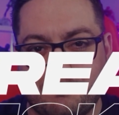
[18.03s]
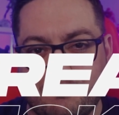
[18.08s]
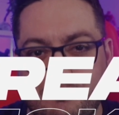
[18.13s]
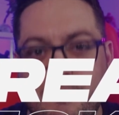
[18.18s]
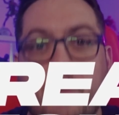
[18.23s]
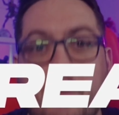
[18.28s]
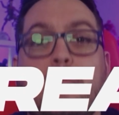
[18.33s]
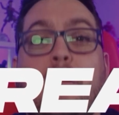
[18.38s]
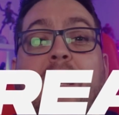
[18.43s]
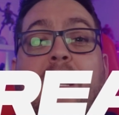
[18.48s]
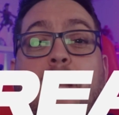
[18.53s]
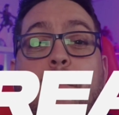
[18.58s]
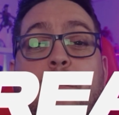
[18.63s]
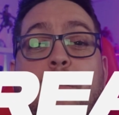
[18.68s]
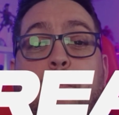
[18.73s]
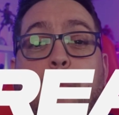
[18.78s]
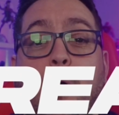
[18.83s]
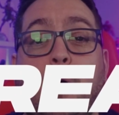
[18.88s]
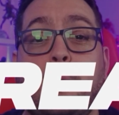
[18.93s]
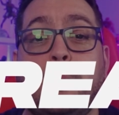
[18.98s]
My name is
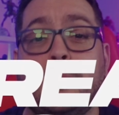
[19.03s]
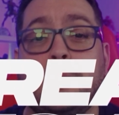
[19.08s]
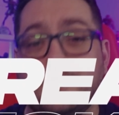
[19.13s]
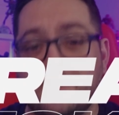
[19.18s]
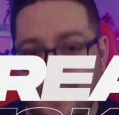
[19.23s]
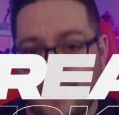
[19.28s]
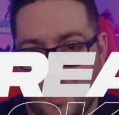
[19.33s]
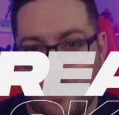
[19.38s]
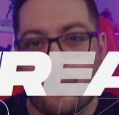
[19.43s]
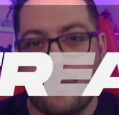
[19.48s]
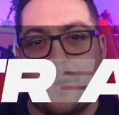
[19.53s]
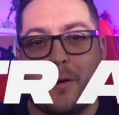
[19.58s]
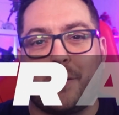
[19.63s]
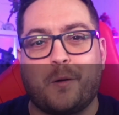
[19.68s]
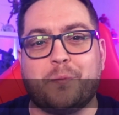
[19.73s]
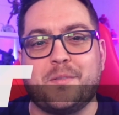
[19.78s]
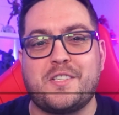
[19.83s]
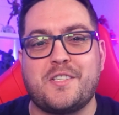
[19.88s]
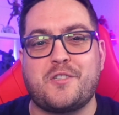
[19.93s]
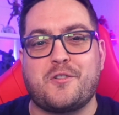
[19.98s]
Bob, and welcome
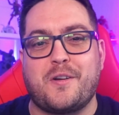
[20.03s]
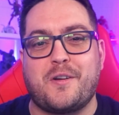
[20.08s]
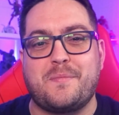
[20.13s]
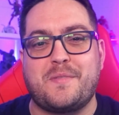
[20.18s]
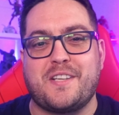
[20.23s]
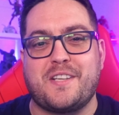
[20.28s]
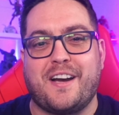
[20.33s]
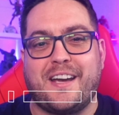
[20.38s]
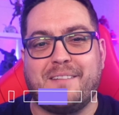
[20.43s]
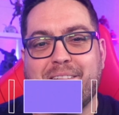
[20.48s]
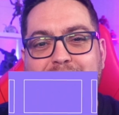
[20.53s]
to Streamsight.